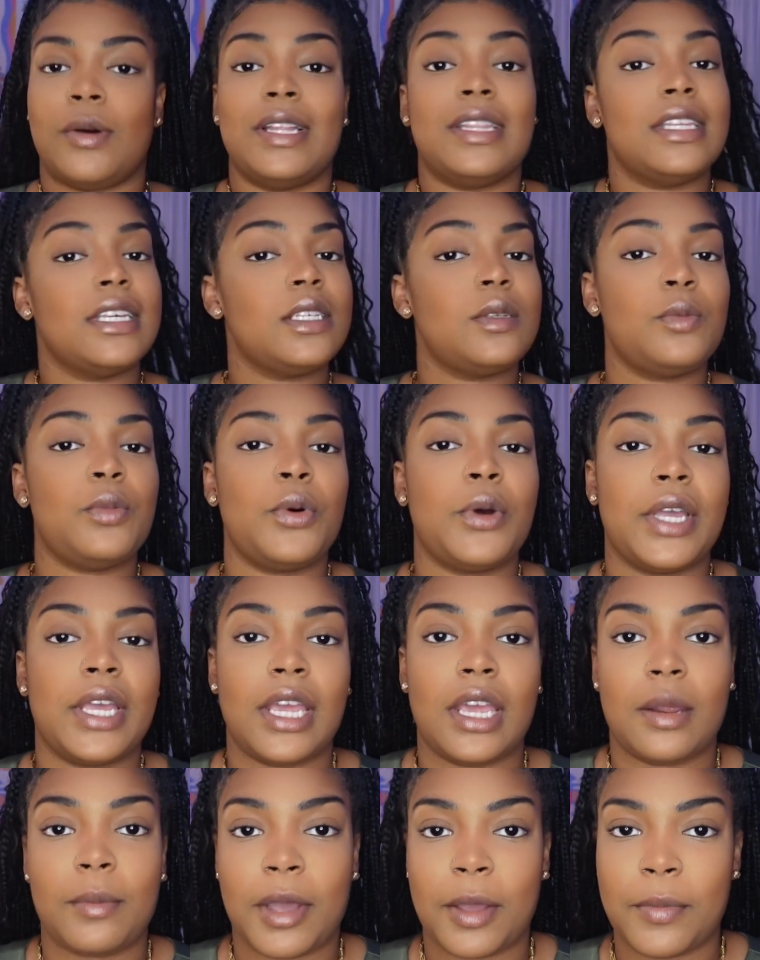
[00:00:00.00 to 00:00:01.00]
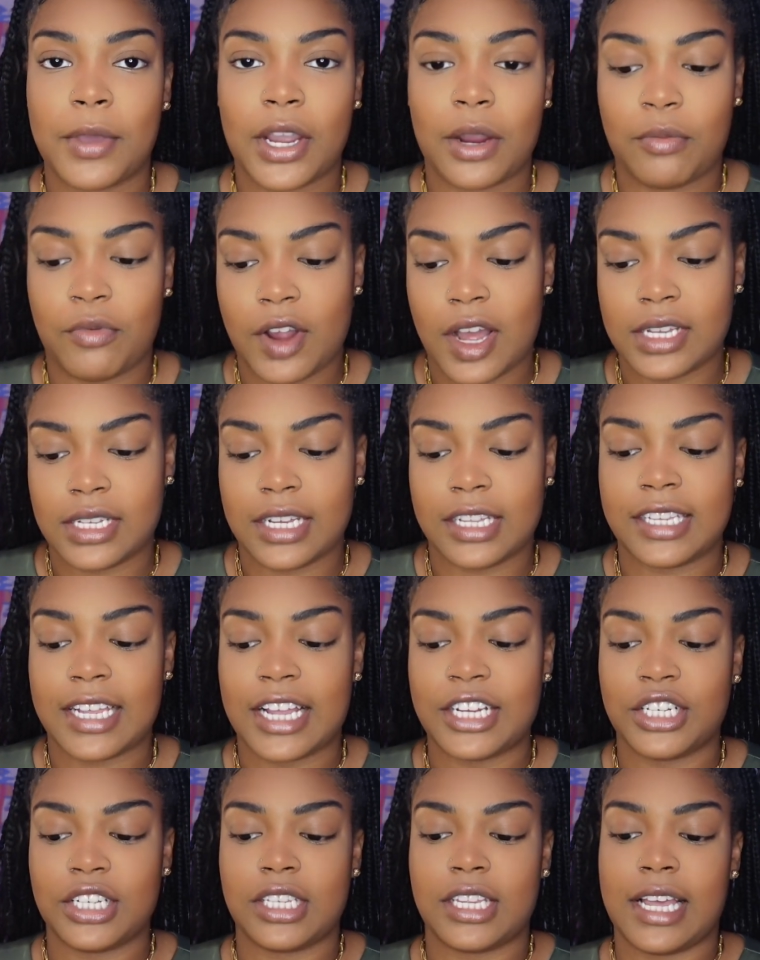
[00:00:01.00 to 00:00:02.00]
at this point in my makeup process,
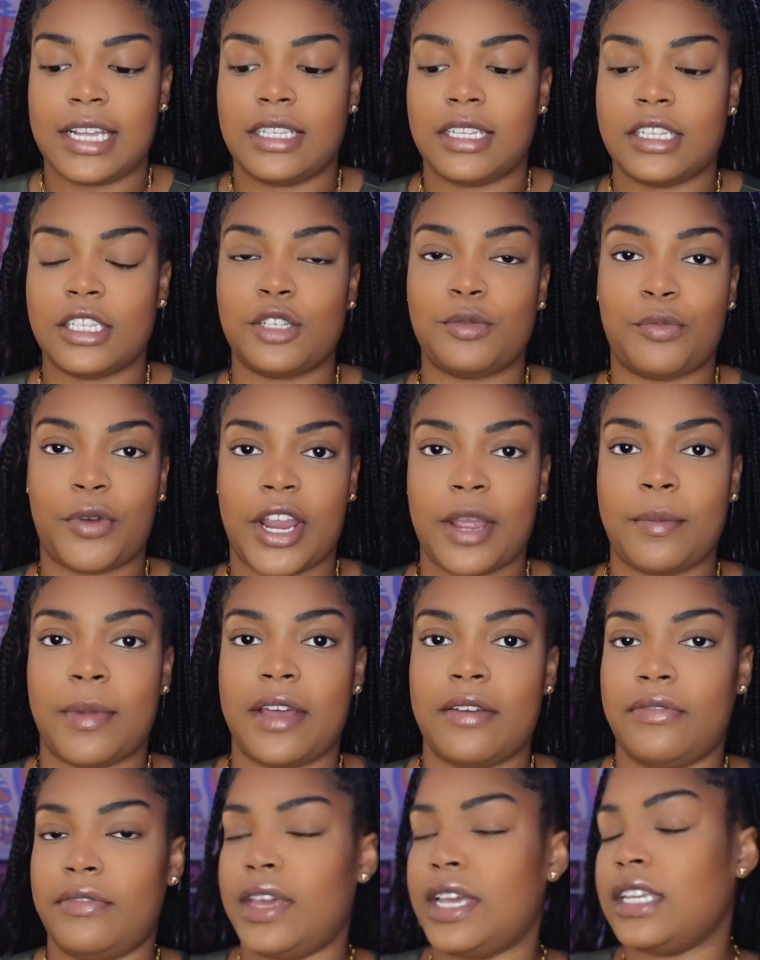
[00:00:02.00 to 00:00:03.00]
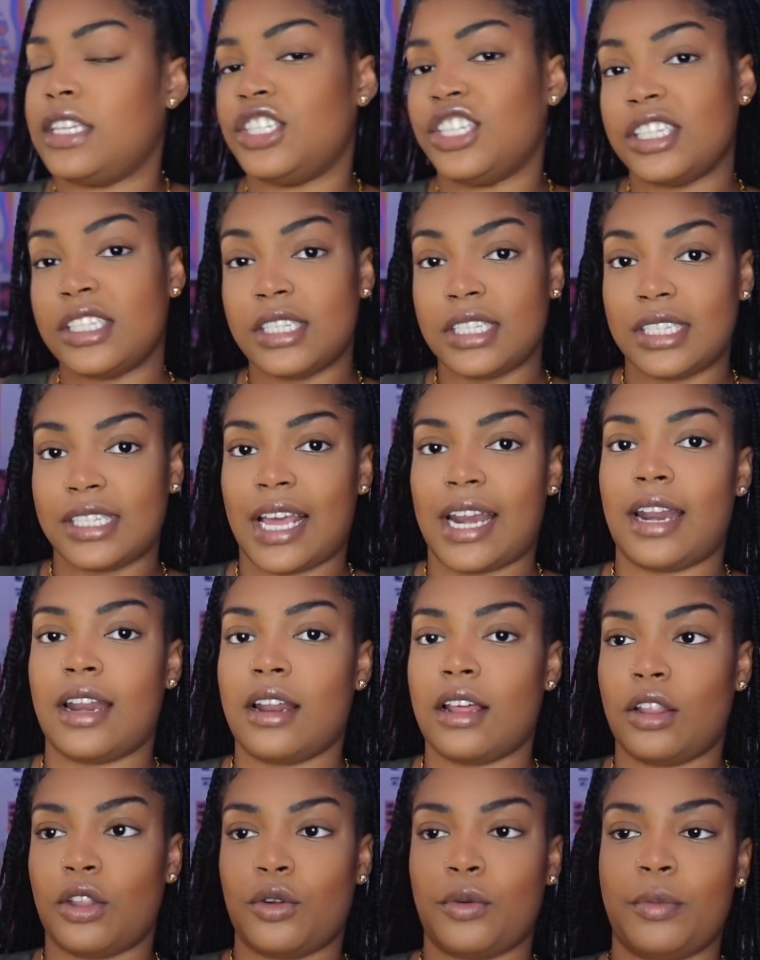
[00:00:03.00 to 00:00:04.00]
I just like to spray my face just to set it
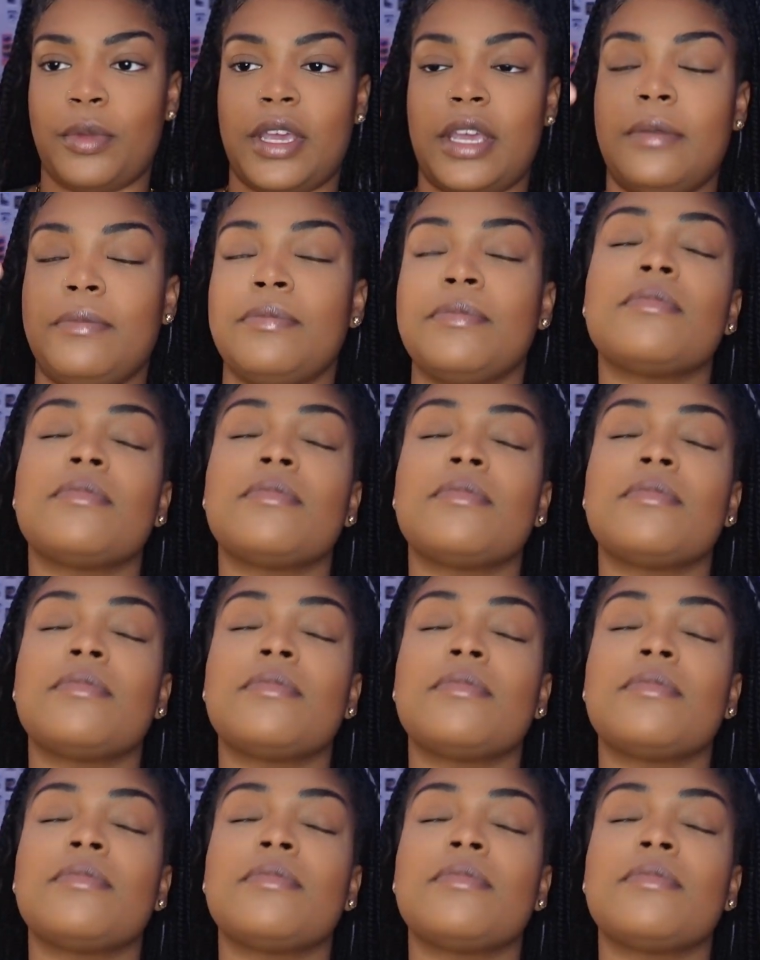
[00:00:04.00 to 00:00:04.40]
a little bit.